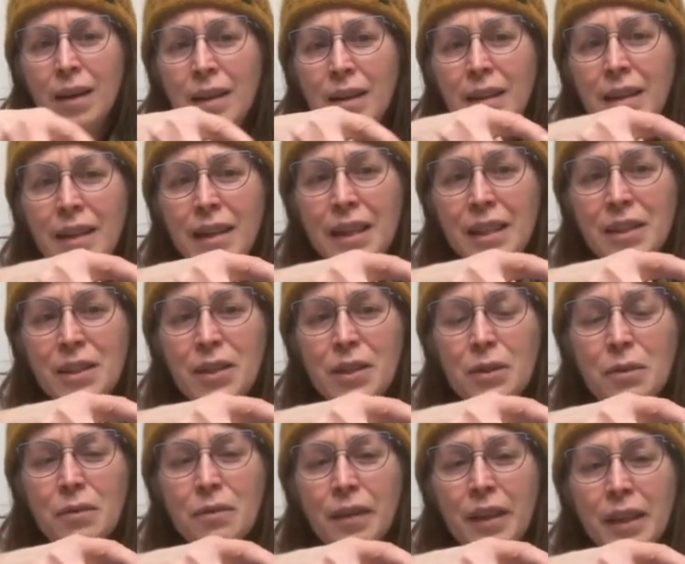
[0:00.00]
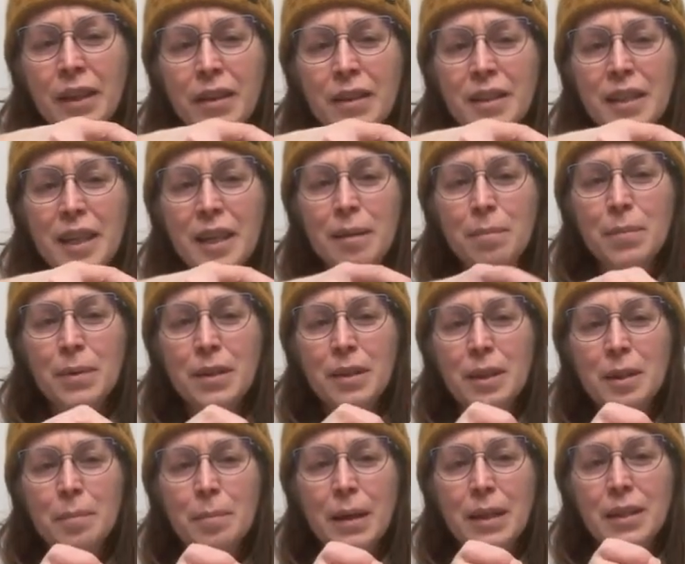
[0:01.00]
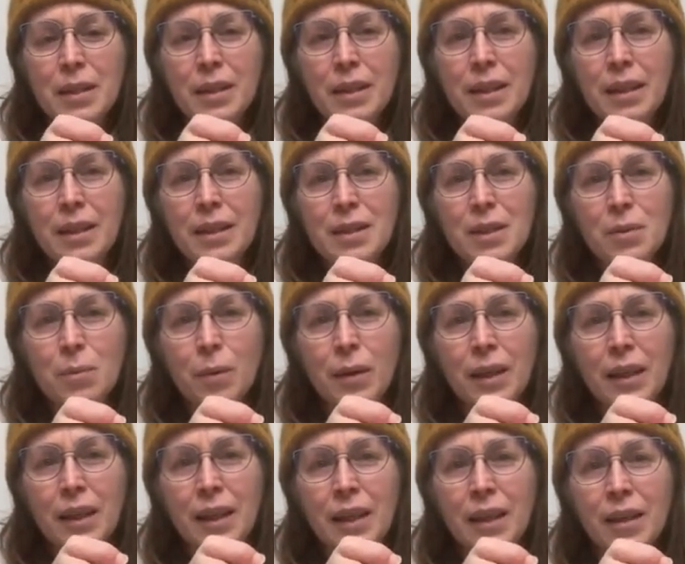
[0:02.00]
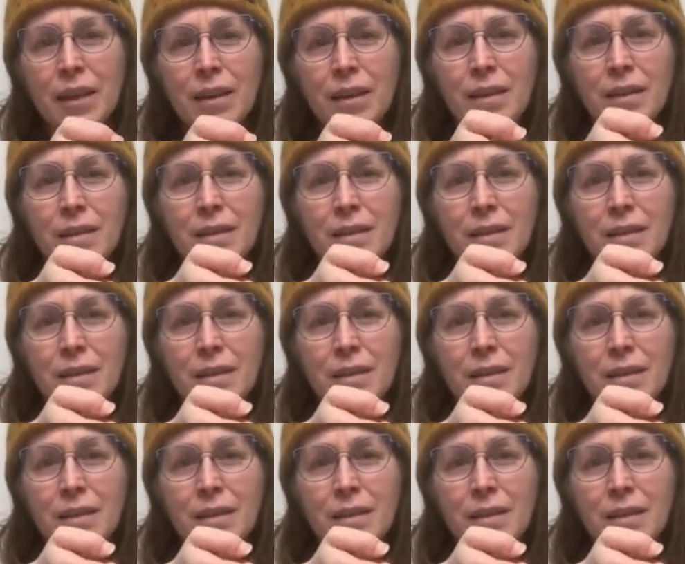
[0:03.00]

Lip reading: these two fingertips, especially this one here,